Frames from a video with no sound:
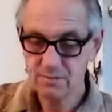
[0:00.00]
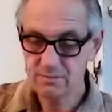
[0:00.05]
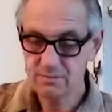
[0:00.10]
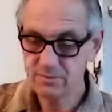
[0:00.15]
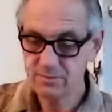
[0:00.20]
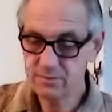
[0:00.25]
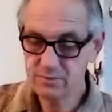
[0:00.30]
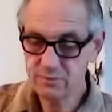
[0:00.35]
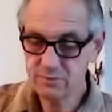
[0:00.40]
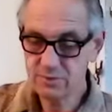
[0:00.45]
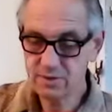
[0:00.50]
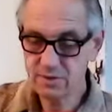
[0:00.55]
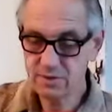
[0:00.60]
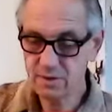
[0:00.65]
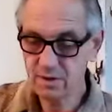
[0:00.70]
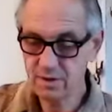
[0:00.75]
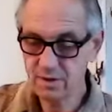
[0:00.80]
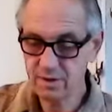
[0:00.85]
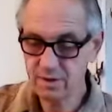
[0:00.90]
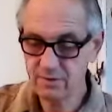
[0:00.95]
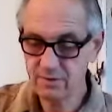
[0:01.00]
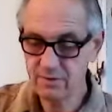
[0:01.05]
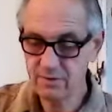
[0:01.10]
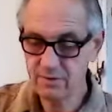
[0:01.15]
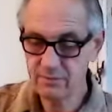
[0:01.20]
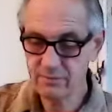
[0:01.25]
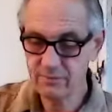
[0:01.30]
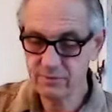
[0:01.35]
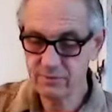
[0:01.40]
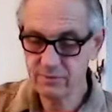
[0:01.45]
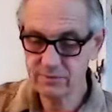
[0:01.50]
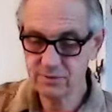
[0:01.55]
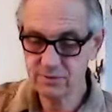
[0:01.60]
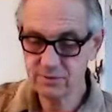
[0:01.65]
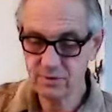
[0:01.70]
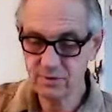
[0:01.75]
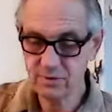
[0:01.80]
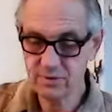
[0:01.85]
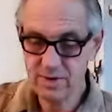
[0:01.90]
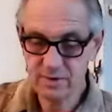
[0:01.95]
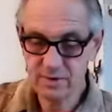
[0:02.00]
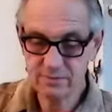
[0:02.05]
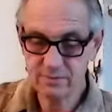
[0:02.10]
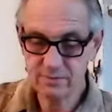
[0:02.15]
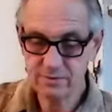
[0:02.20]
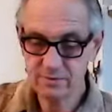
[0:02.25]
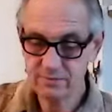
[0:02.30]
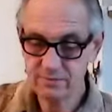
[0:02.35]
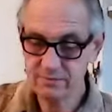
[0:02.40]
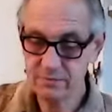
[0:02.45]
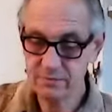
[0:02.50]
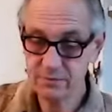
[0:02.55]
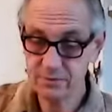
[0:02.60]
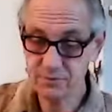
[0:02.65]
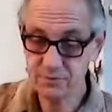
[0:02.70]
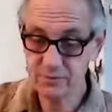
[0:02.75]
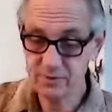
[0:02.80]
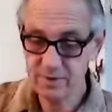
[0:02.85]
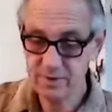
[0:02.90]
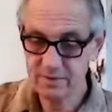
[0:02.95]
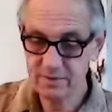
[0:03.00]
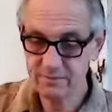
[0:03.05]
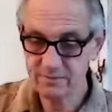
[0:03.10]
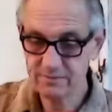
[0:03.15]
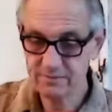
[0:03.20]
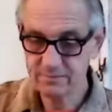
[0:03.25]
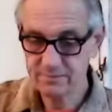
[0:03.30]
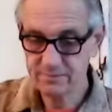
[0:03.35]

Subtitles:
We use the car when we want to go out for a drive.